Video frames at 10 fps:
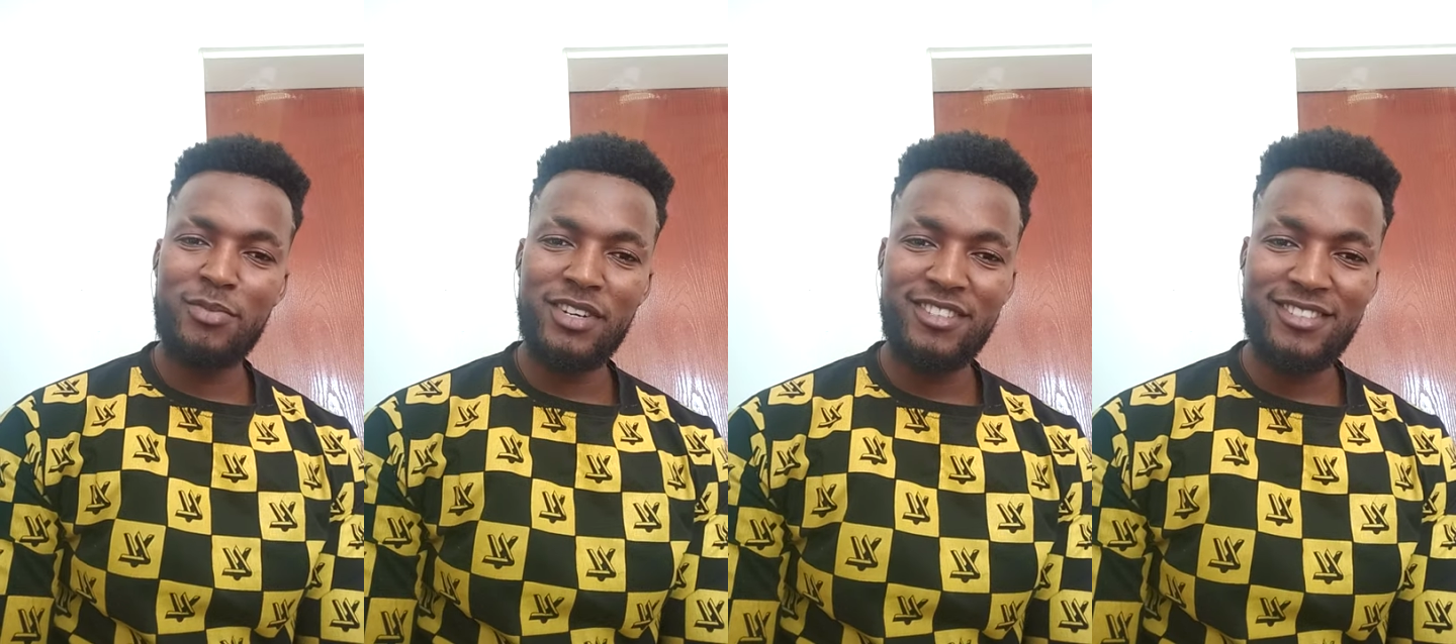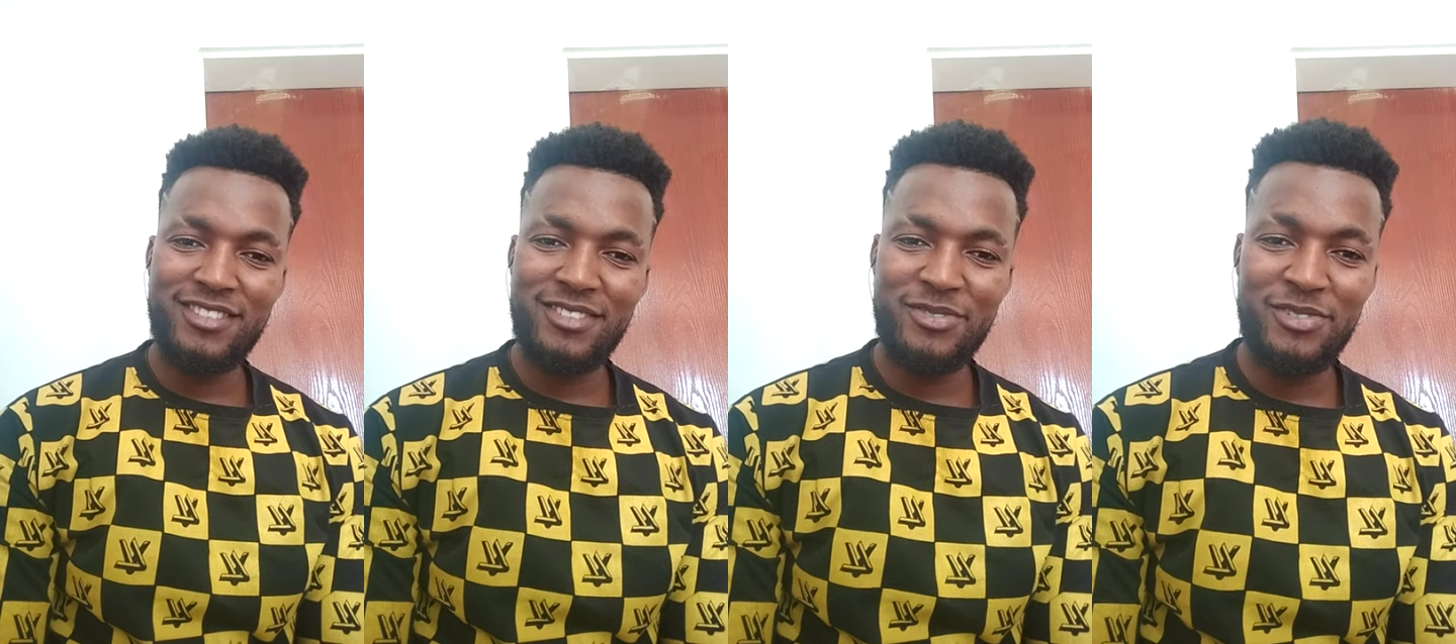
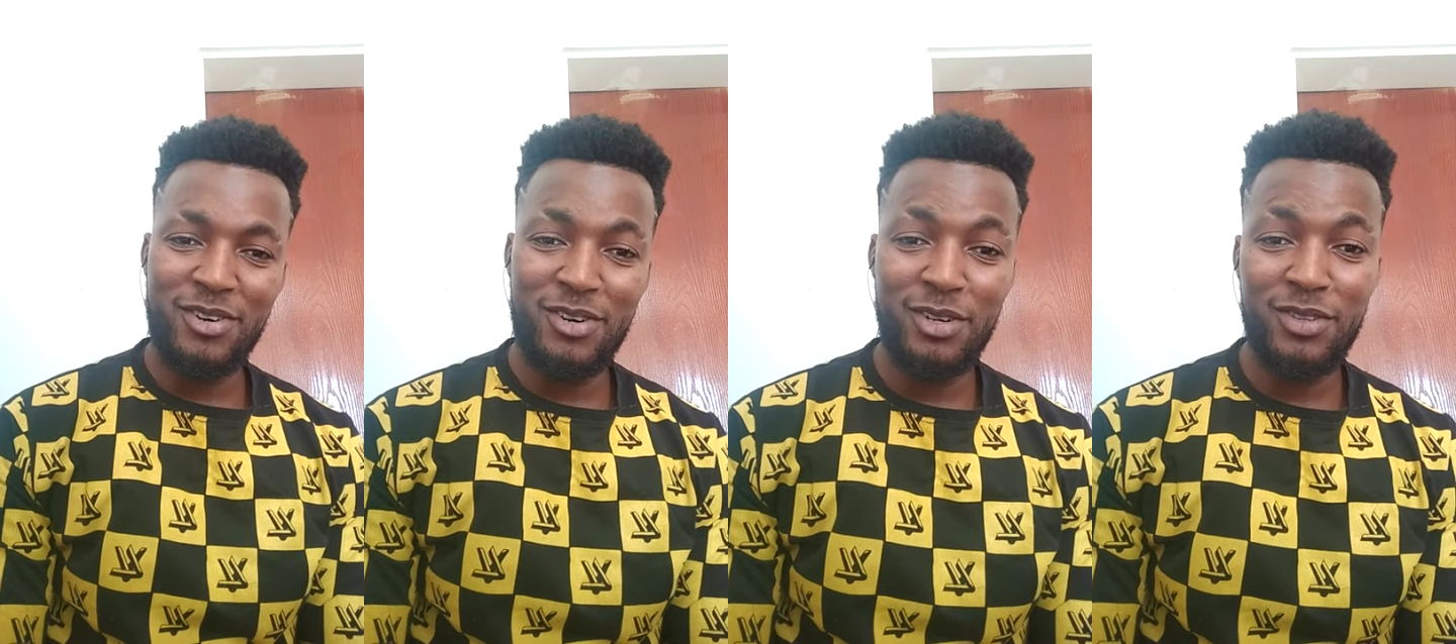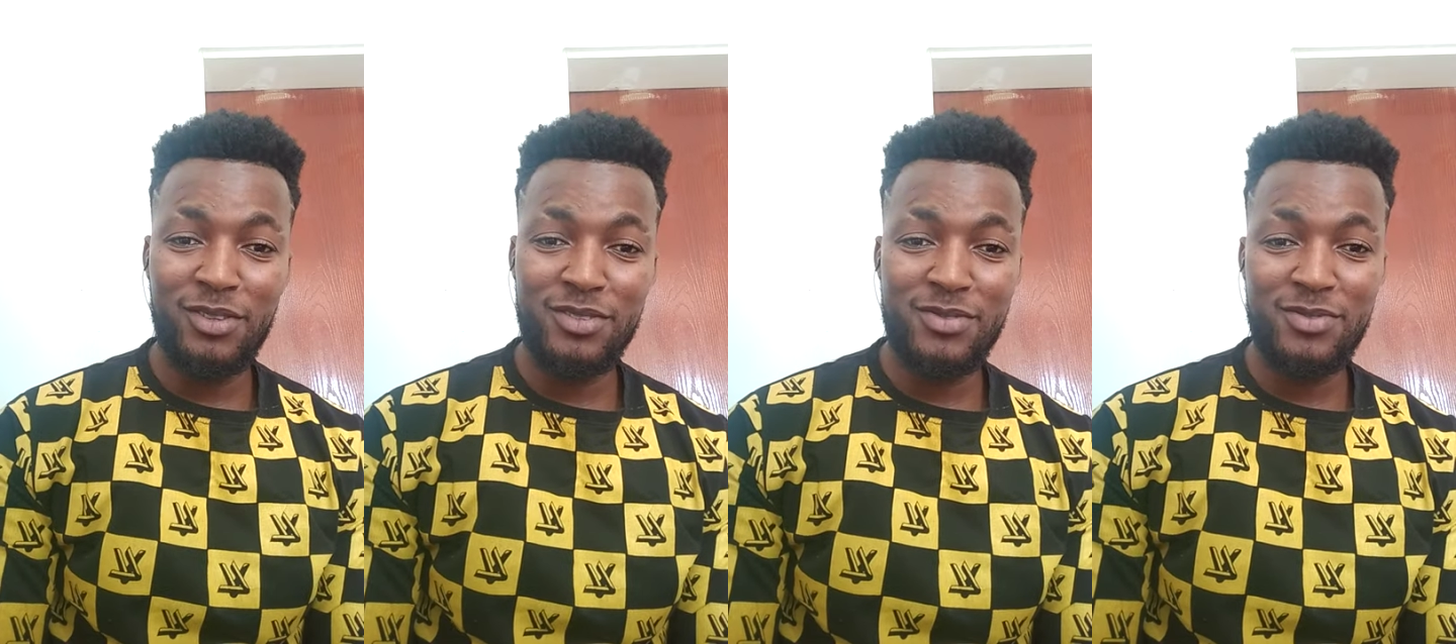much for all
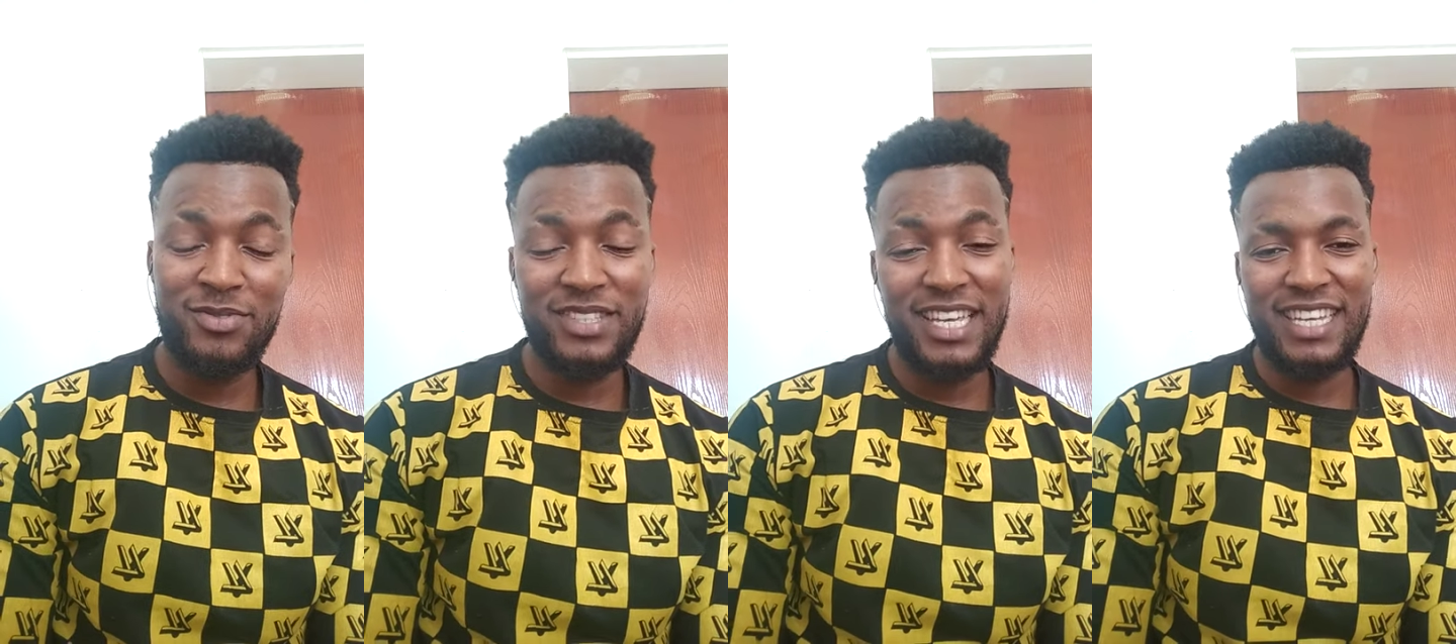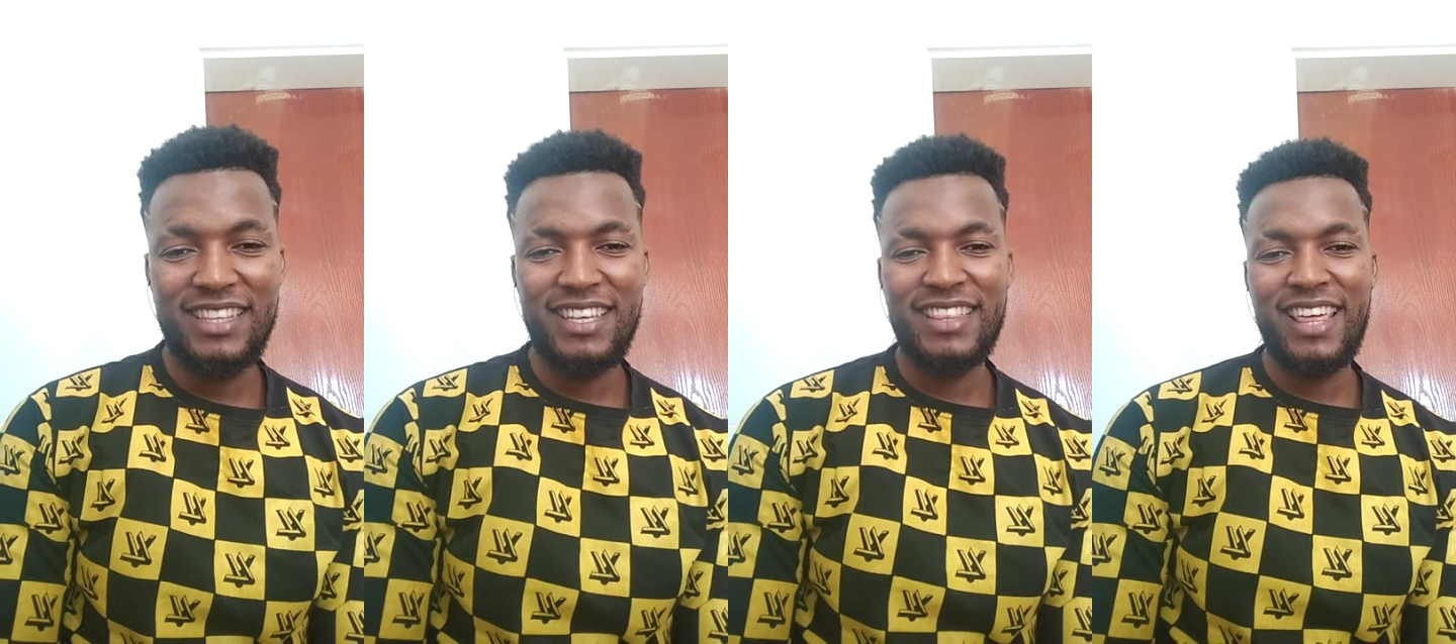those who've taken
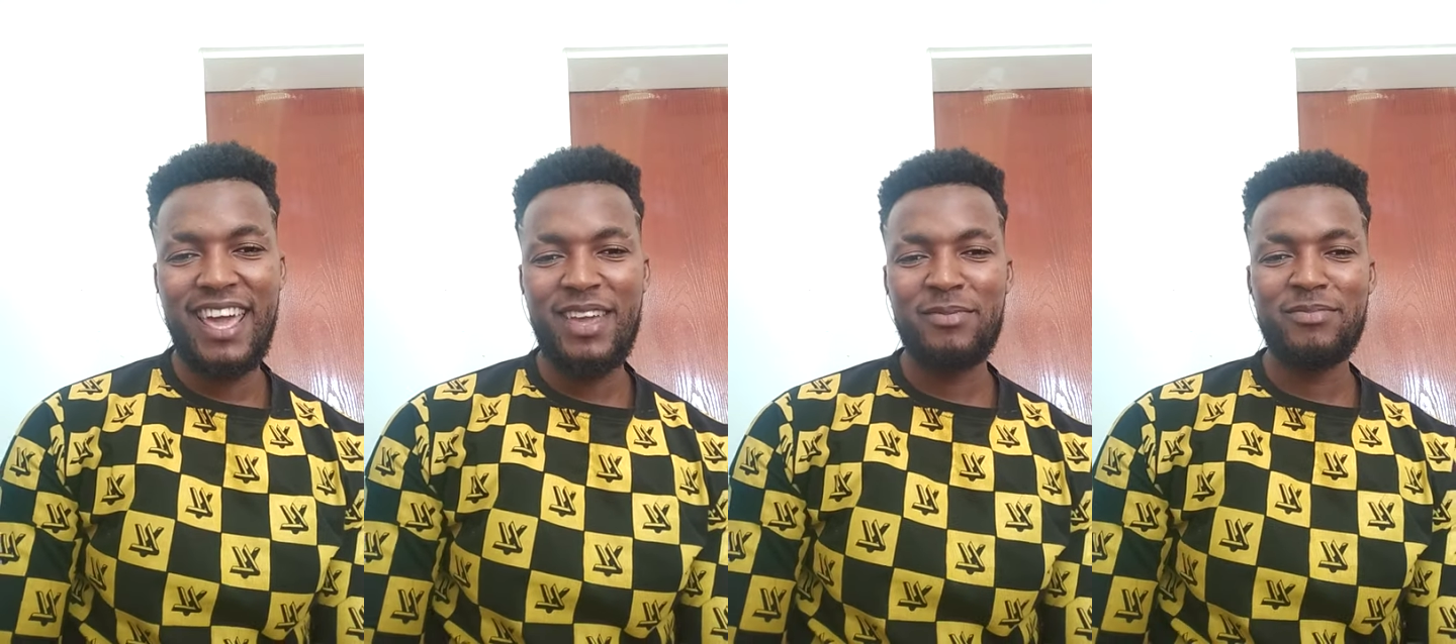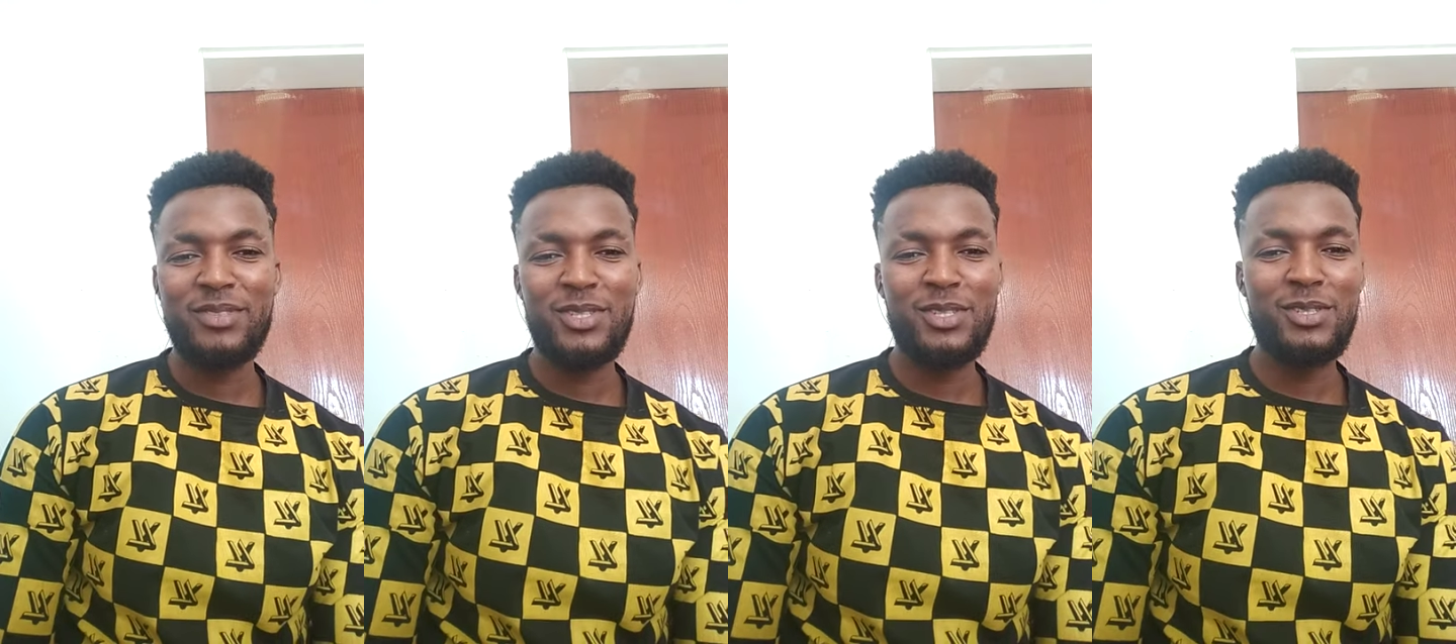their time
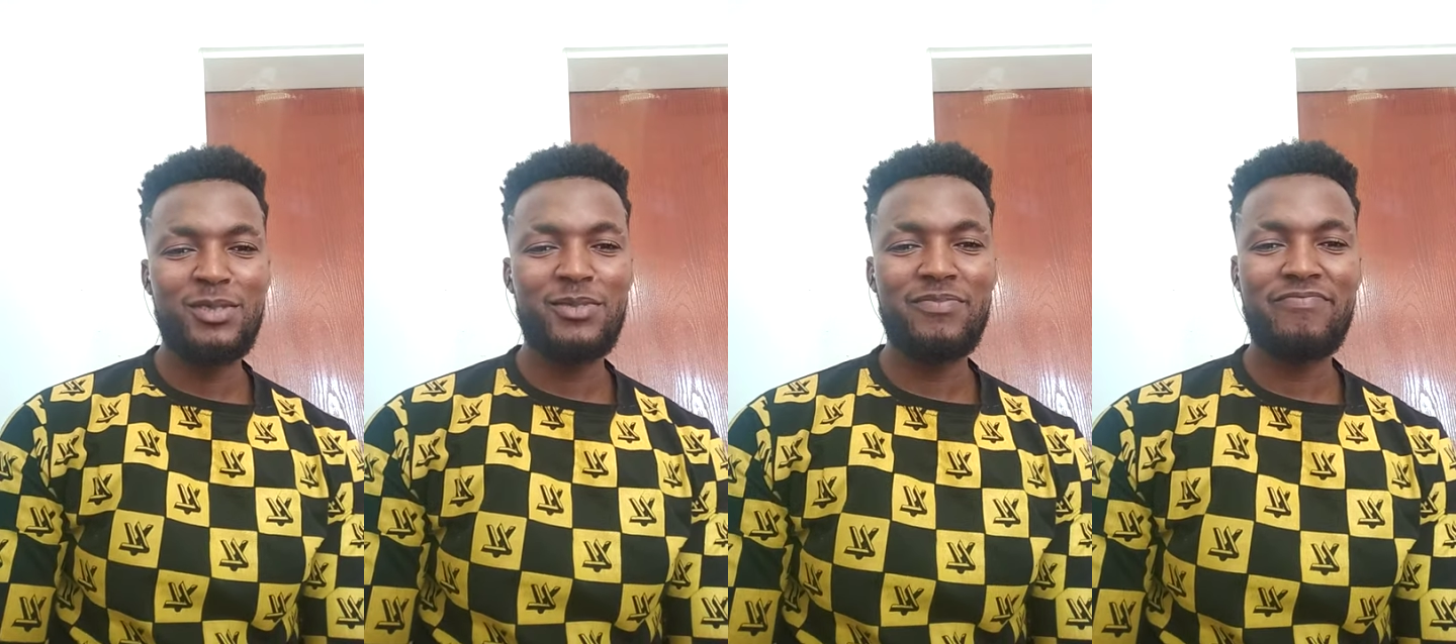to